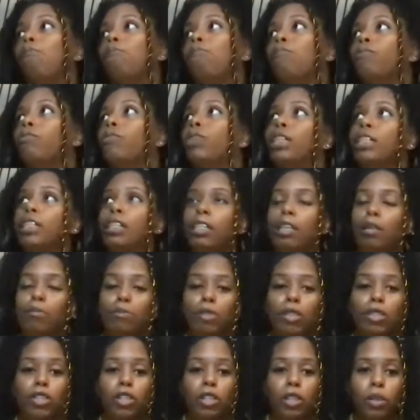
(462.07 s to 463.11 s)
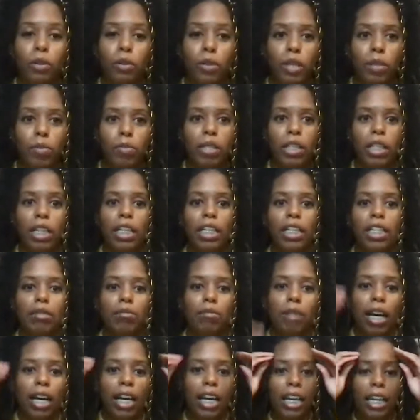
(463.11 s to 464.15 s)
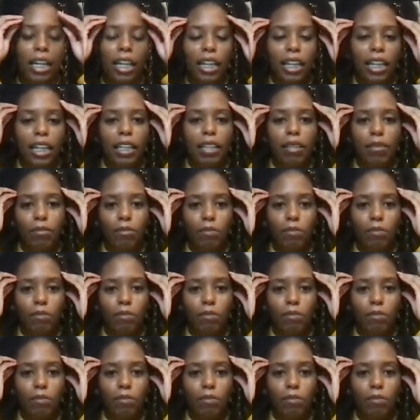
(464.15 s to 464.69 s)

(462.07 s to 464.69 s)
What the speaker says: Reason number two is because my